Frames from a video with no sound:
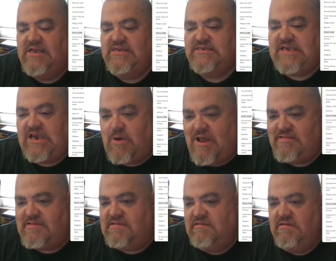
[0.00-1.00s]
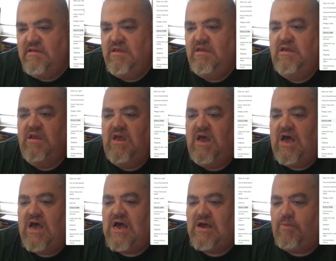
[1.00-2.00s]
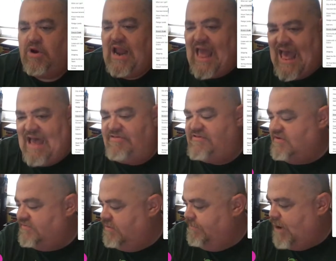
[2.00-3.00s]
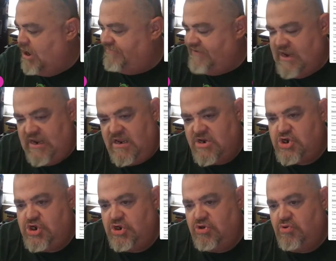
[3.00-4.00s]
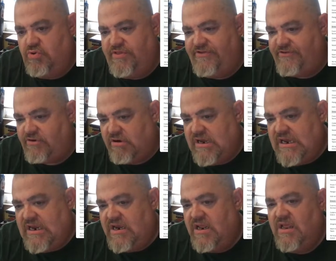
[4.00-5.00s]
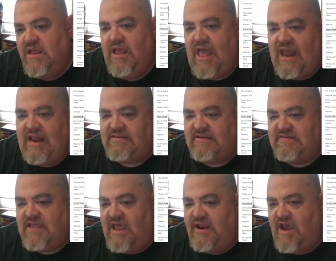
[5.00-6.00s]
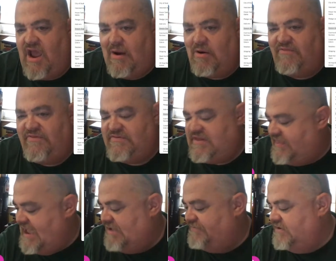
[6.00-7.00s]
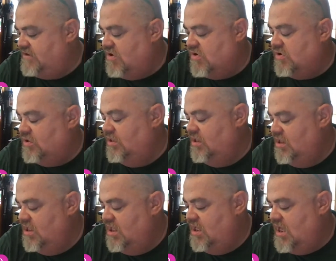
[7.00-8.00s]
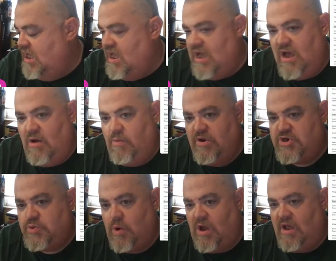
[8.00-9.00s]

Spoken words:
sequence. We're going to add silver embossing to the screen. And as I said, our 50,000 goal, which